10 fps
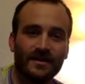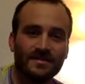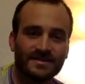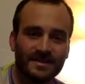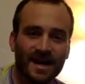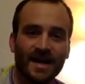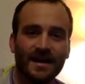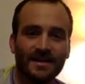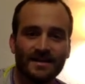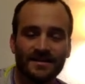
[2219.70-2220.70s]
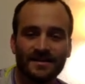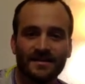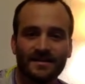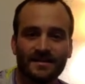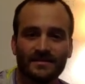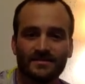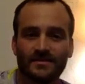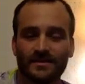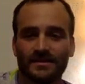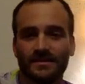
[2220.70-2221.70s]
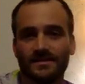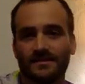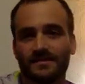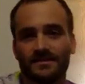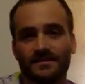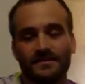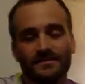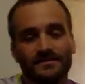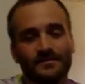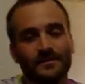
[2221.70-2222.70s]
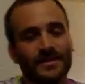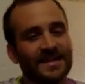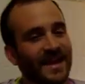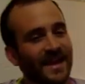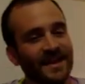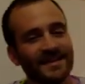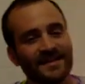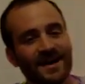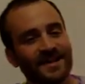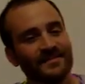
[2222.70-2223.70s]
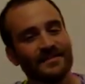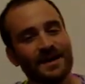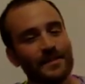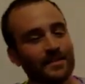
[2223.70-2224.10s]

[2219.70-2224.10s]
side is really good. But then I'm